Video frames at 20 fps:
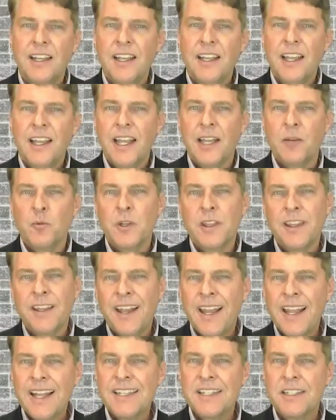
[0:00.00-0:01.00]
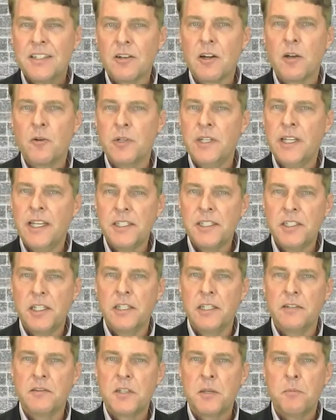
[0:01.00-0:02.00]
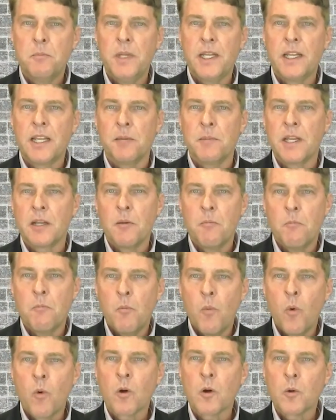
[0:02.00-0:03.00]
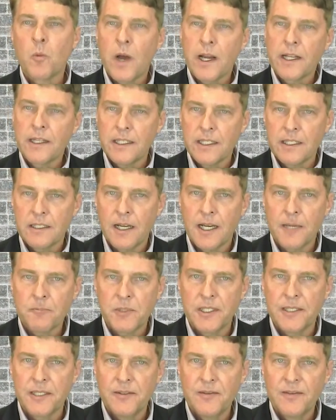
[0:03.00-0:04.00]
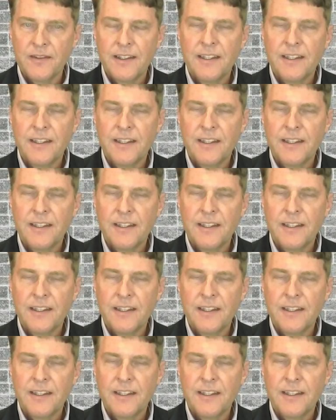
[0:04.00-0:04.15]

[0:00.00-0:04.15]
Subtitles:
and with net zero initiatives becoming more widely adopted,